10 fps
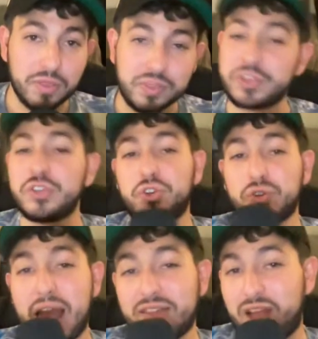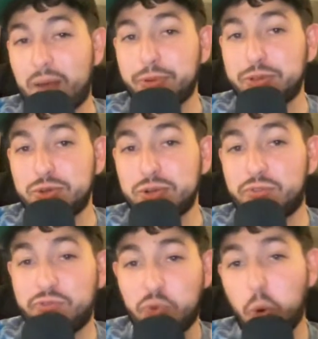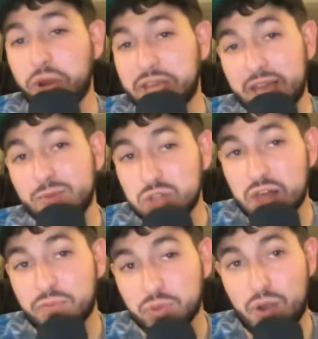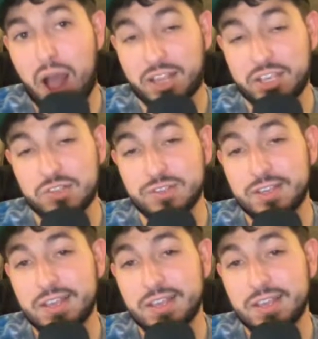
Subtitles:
This is your last opportunity. 4 games left for the Rockies.